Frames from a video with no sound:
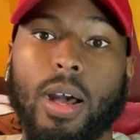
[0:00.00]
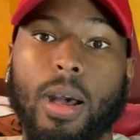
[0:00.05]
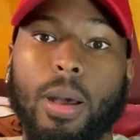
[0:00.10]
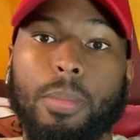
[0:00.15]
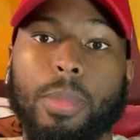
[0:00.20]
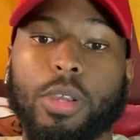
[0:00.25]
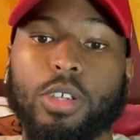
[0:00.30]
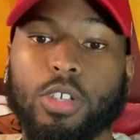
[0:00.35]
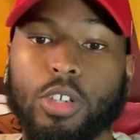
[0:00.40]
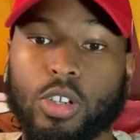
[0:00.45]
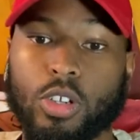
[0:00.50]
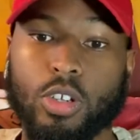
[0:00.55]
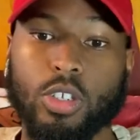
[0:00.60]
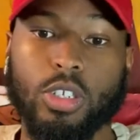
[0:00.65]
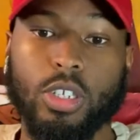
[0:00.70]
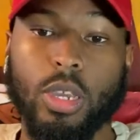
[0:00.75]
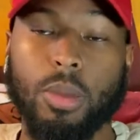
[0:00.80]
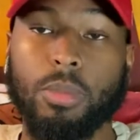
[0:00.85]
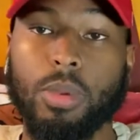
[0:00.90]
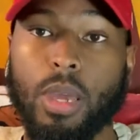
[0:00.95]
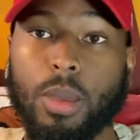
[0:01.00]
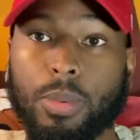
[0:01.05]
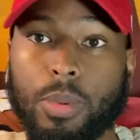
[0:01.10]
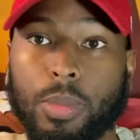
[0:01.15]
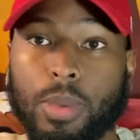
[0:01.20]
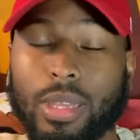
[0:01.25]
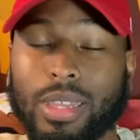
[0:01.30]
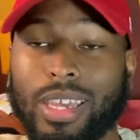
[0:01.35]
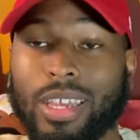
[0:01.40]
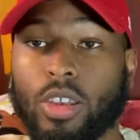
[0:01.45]
Make sure you're subbed up and
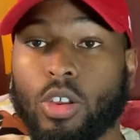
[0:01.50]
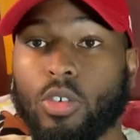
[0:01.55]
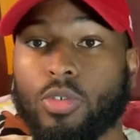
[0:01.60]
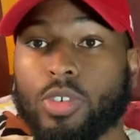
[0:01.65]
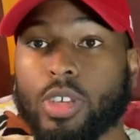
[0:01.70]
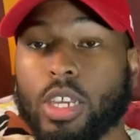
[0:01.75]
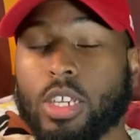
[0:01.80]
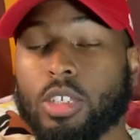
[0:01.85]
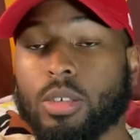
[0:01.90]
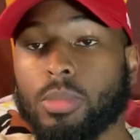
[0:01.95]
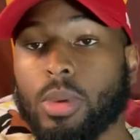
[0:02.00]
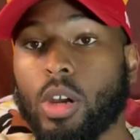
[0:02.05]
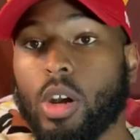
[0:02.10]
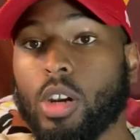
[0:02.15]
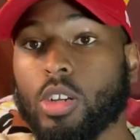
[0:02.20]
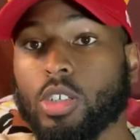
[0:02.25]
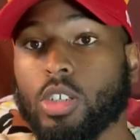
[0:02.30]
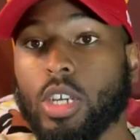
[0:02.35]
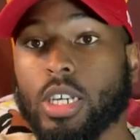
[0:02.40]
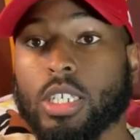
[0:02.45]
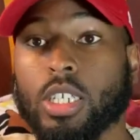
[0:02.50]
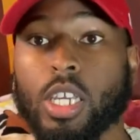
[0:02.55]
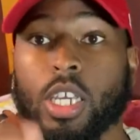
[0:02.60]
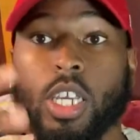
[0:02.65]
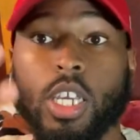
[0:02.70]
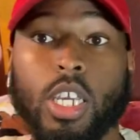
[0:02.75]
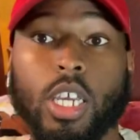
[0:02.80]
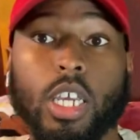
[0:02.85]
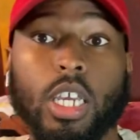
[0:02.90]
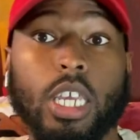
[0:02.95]
hit that notification bell. All right, you guys,
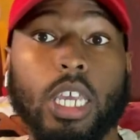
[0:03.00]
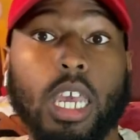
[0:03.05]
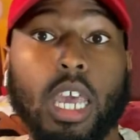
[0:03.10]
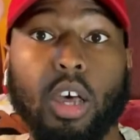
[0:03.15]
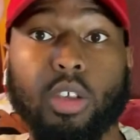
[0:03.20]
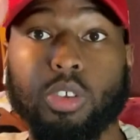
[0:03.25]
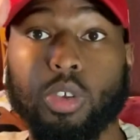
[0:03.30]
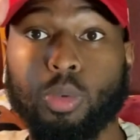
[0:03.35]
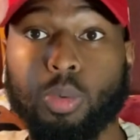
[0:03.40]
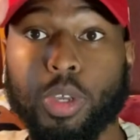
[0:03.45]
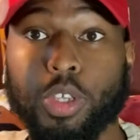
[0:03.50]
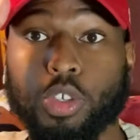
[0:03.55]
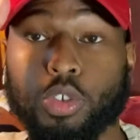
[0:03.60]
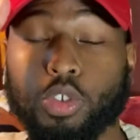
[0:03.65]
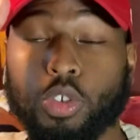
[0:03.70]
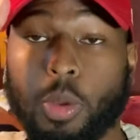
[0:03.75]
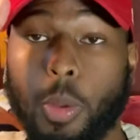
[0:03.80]
hail to the Wizards.